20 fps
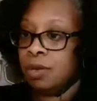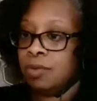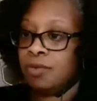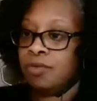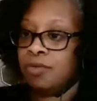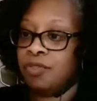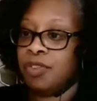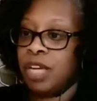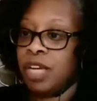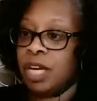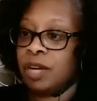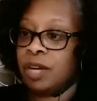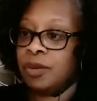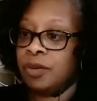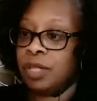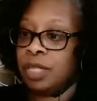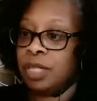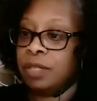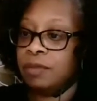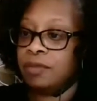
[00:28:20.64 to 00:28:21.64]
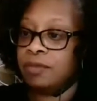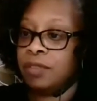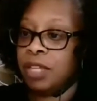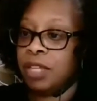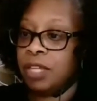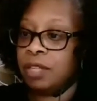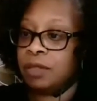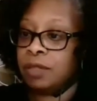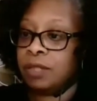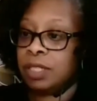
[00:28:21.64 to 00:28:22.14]
Very,
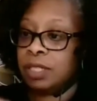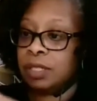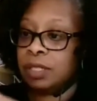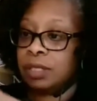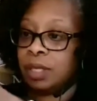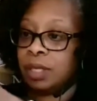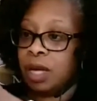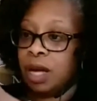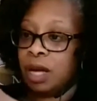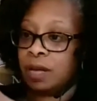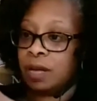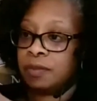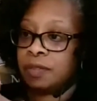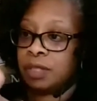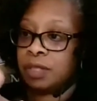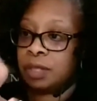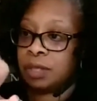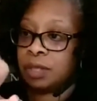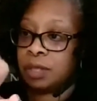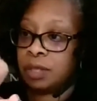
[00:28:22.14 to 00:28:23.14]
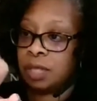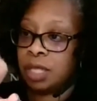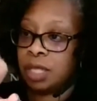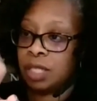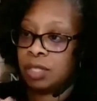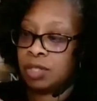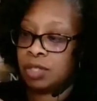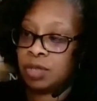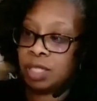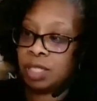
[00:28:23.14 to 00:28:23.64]
very soft
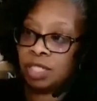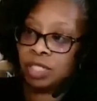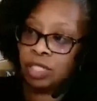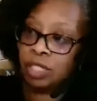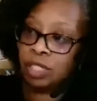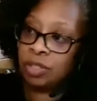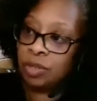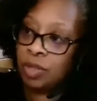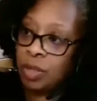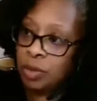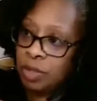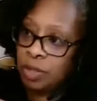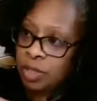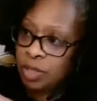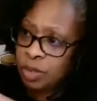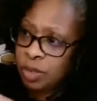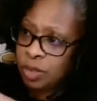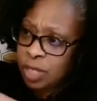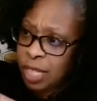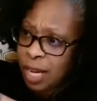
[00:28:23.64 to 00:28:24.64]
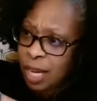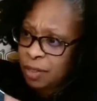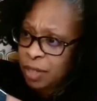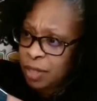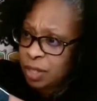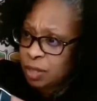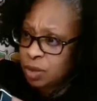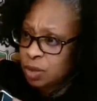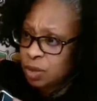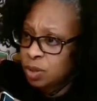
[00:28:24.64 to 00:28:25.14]
and stretchy. You see how
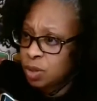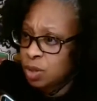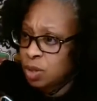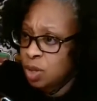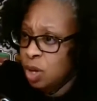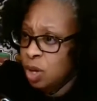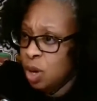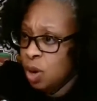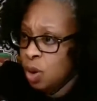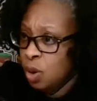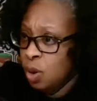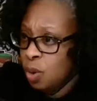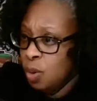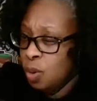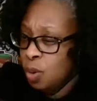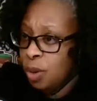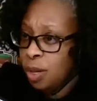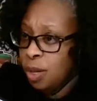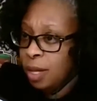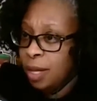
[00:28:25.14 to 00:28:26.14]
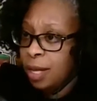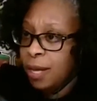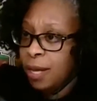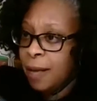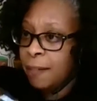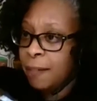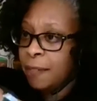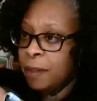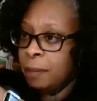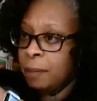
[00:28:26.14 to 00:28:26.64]
there's no,
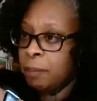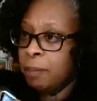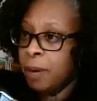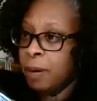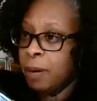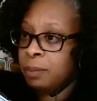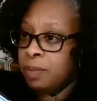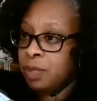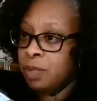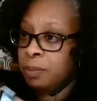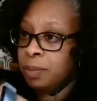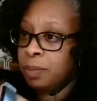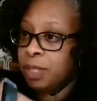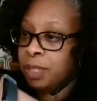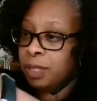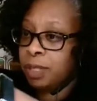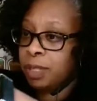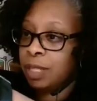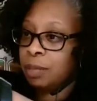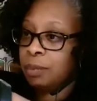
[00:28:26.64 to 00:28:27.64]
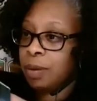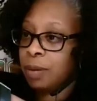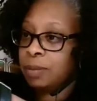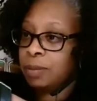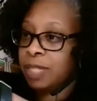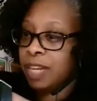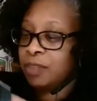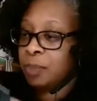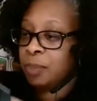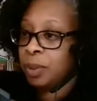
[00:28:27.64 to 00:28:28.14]
the bumps I
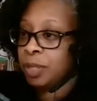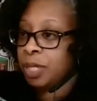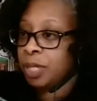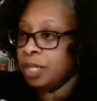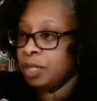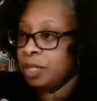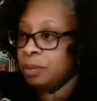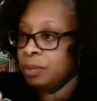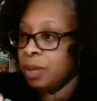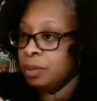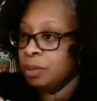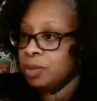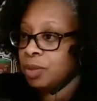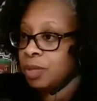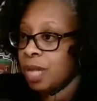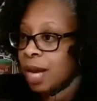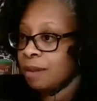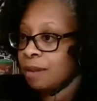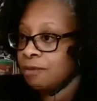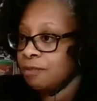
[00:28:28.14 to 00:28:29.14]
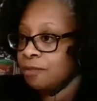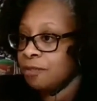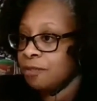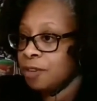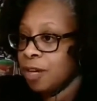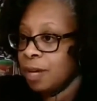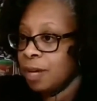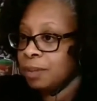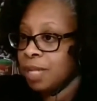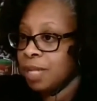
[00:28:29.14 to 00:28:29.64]
put in, the bumps are not
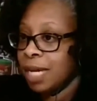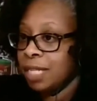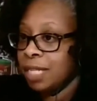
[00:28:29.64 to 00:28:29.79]
from like